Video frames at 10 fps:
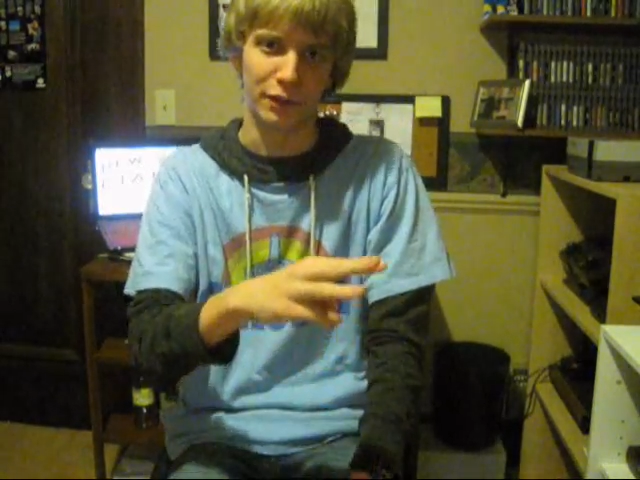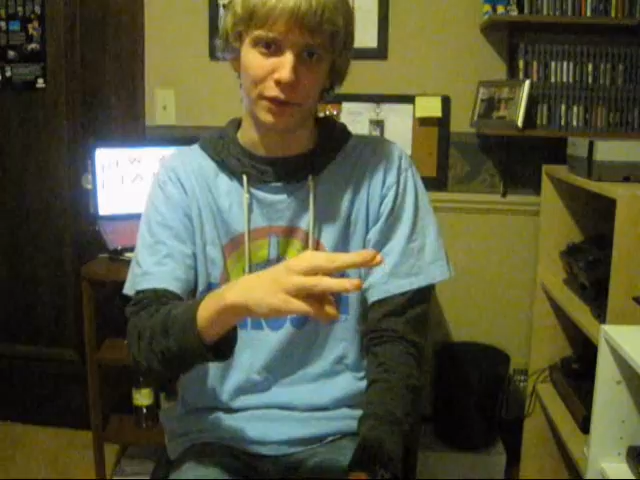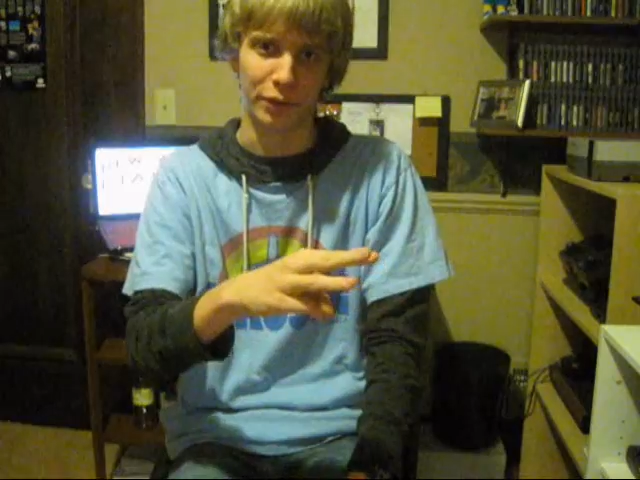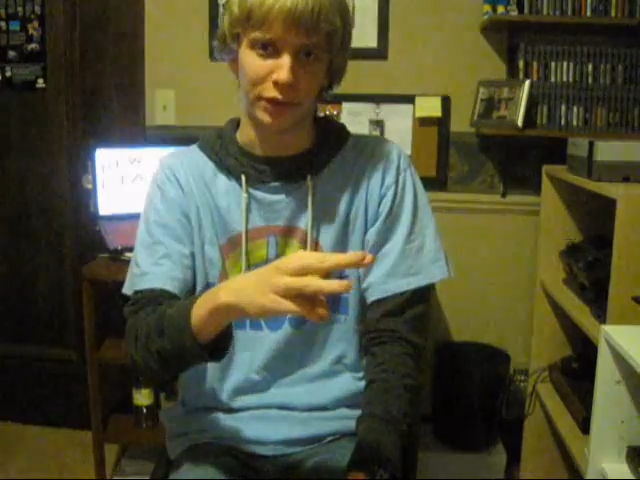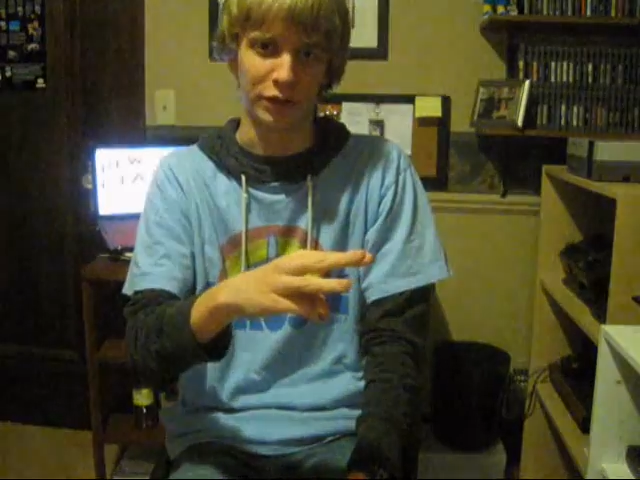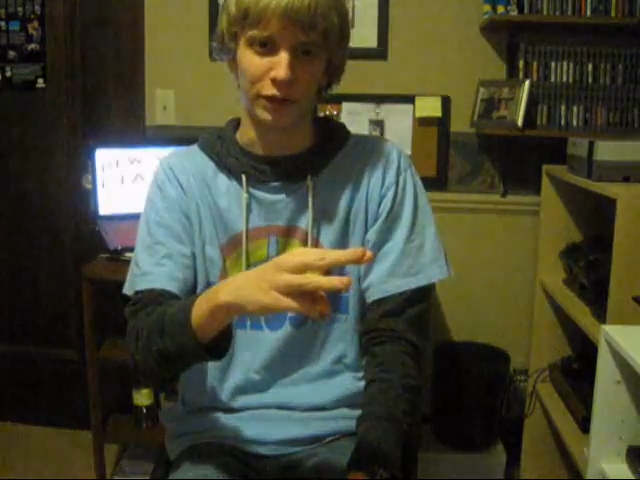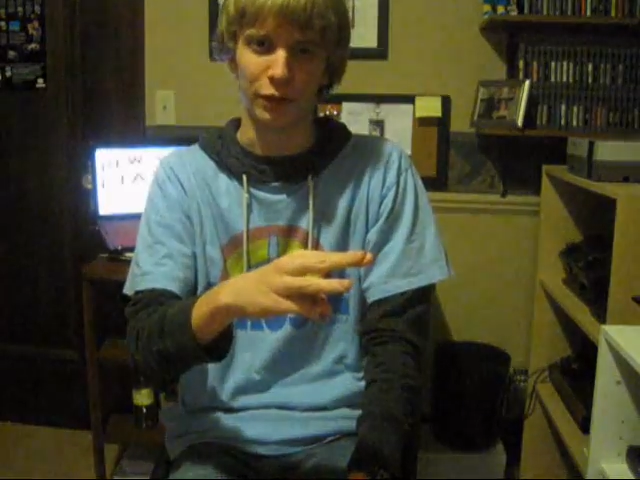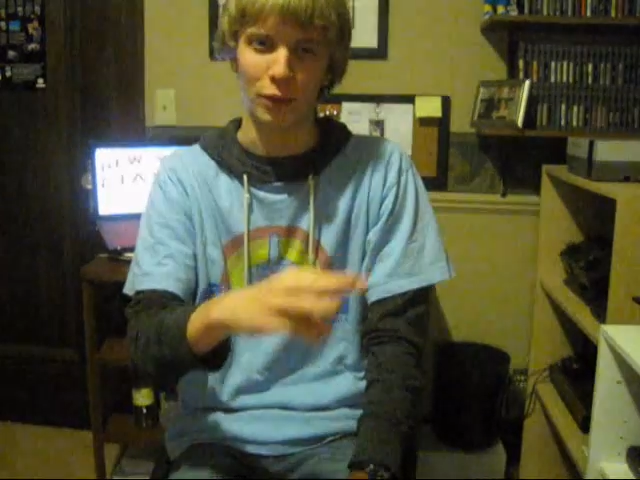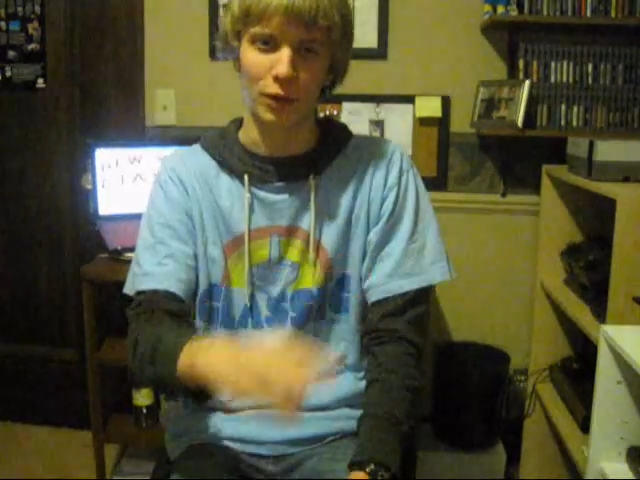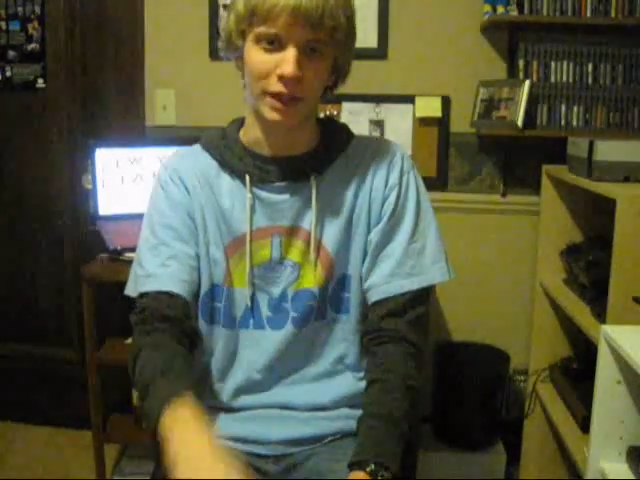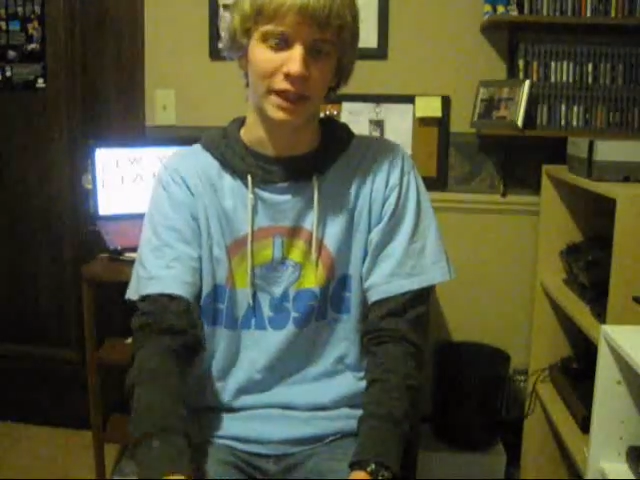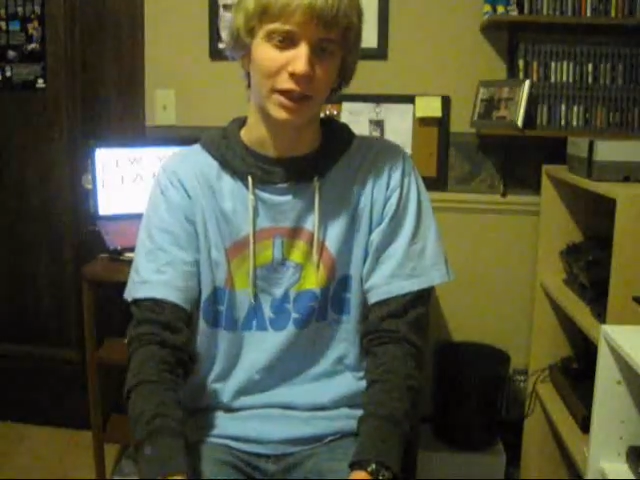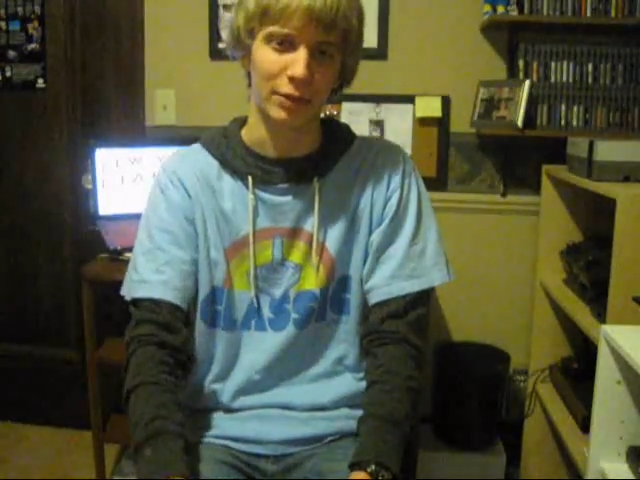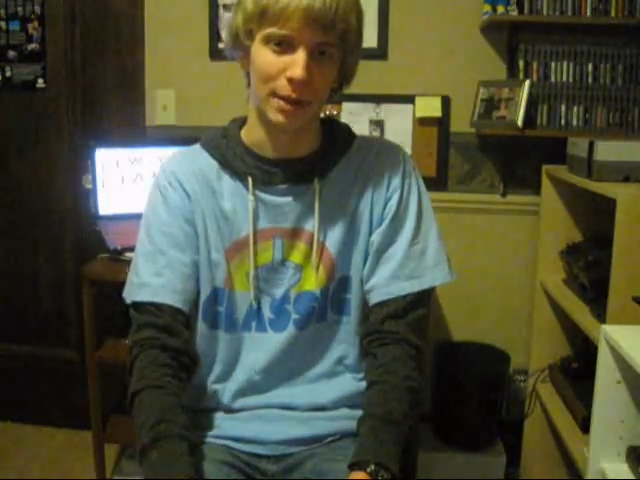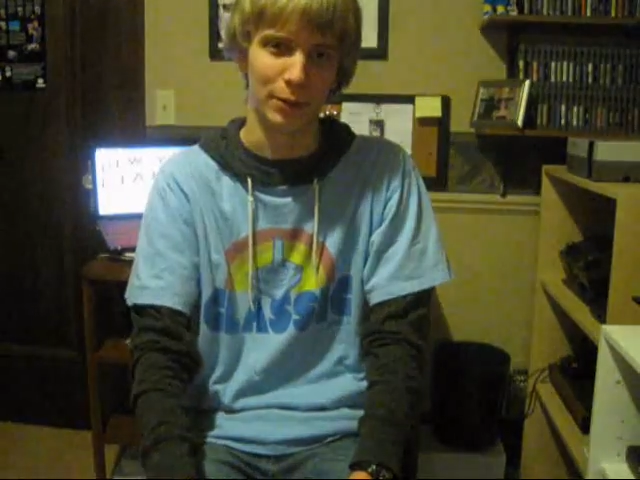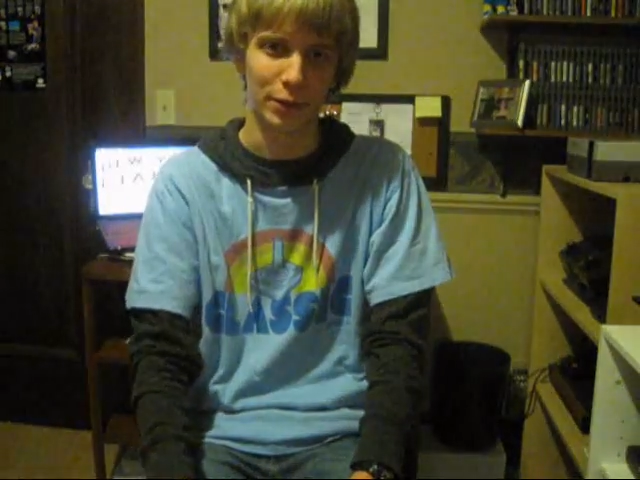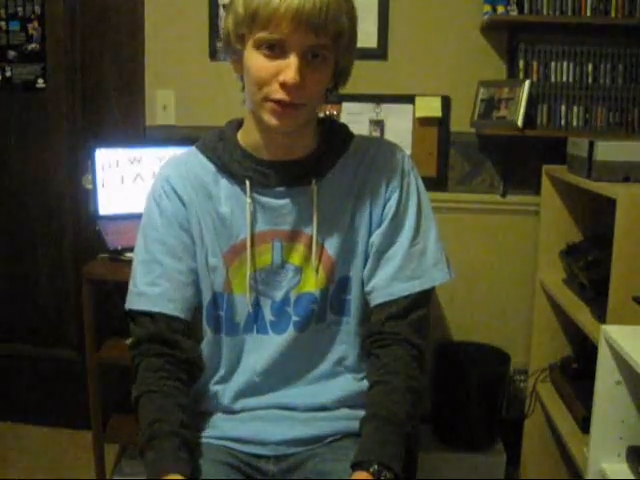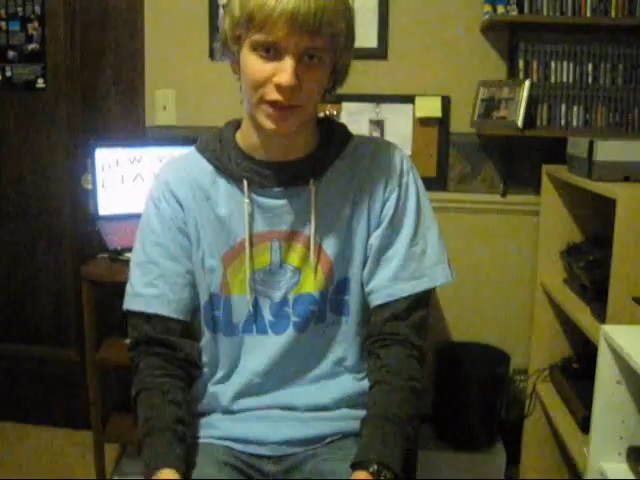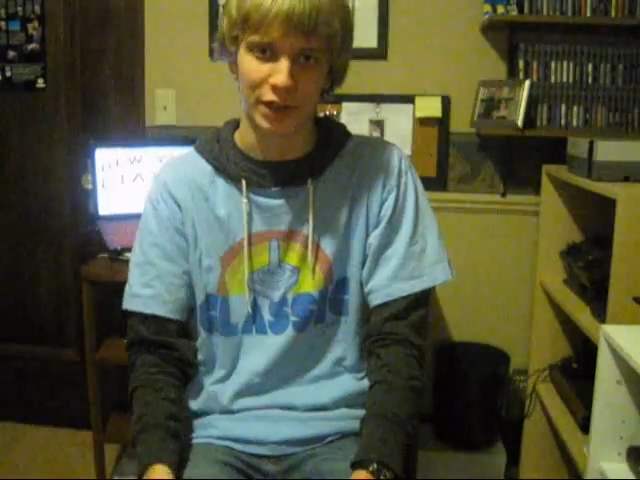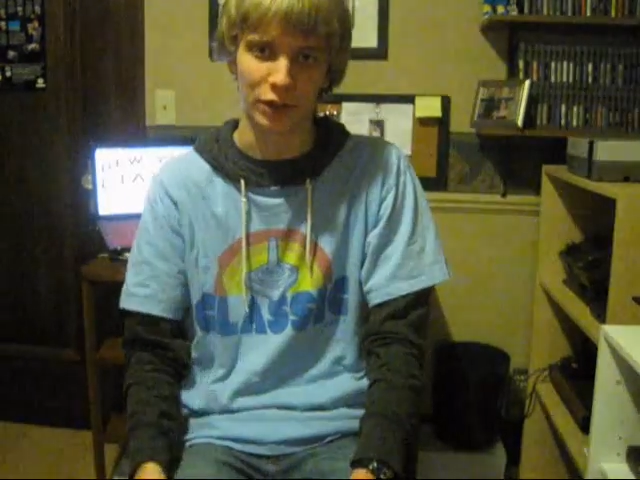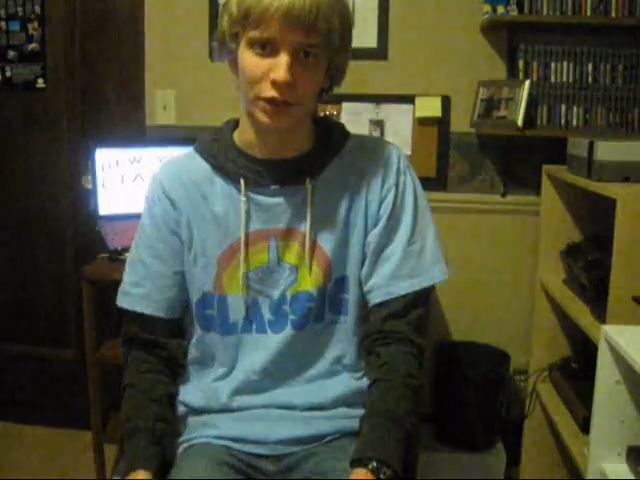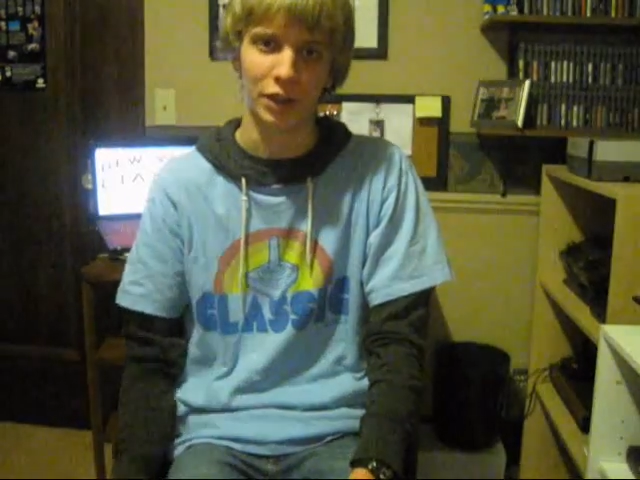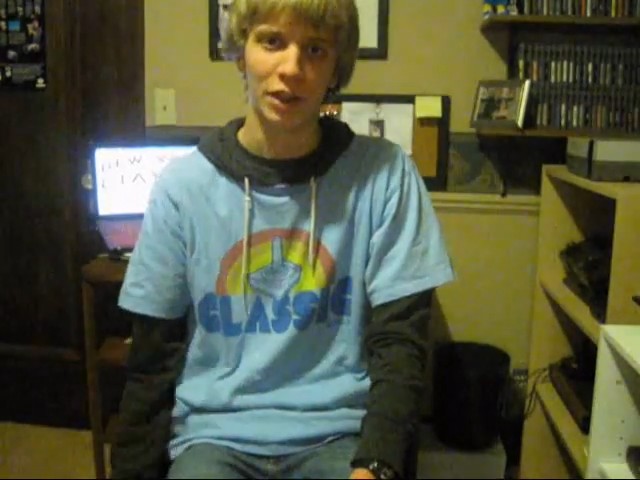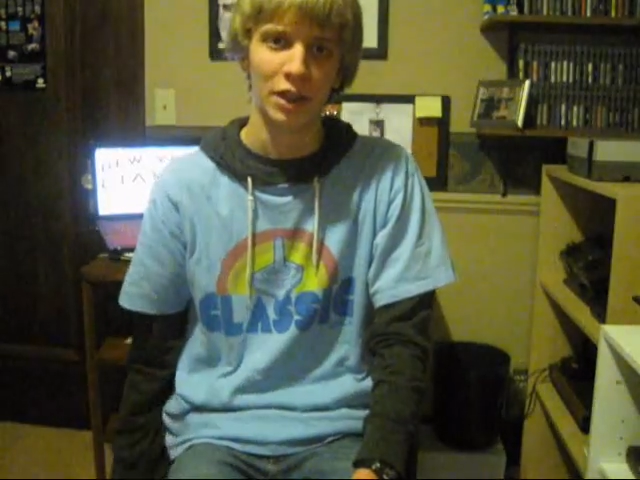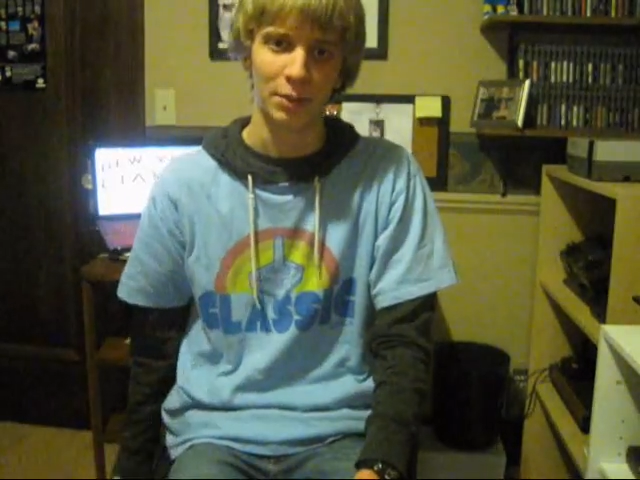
NFL 64, I can't remember exactly,